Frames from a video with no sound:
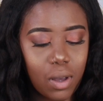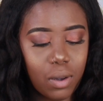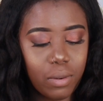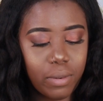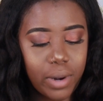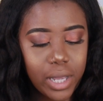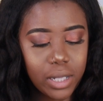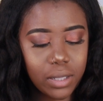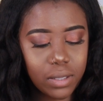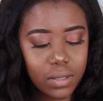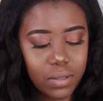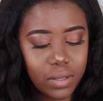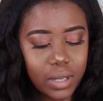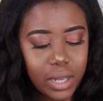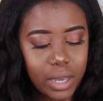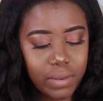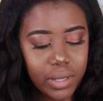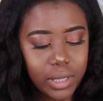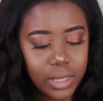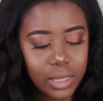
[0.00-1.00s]
Alright, so
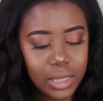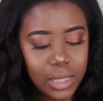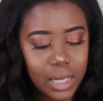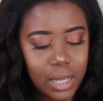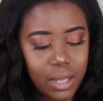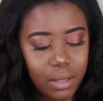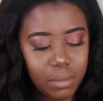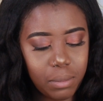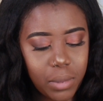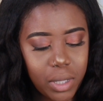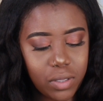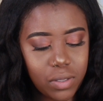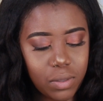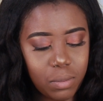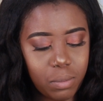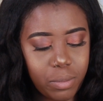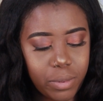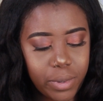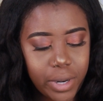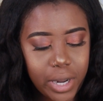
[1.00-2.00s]
now it's telling me to
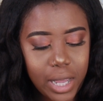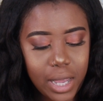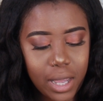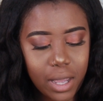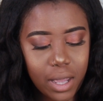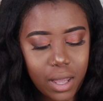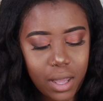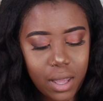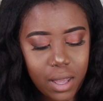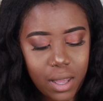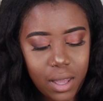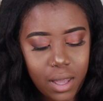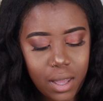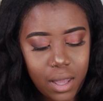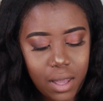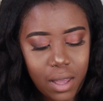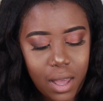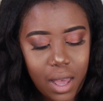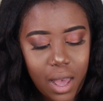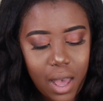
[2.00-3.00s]
bring
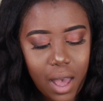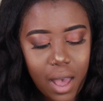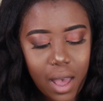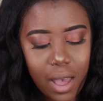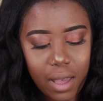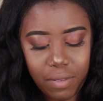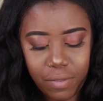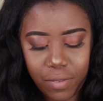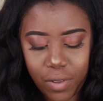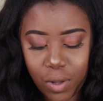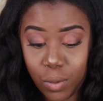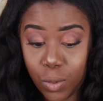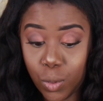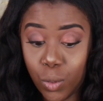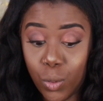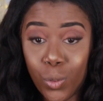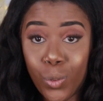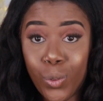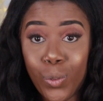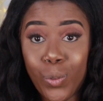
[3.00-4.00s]
iPhone.
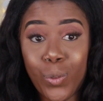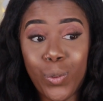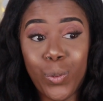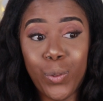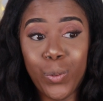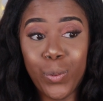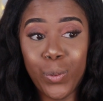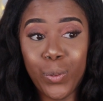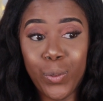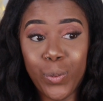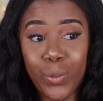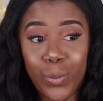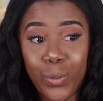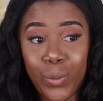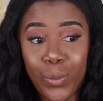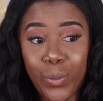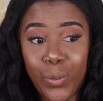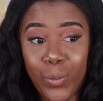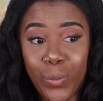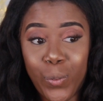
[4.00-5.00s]

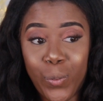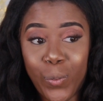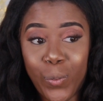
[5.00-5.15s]
Ooh.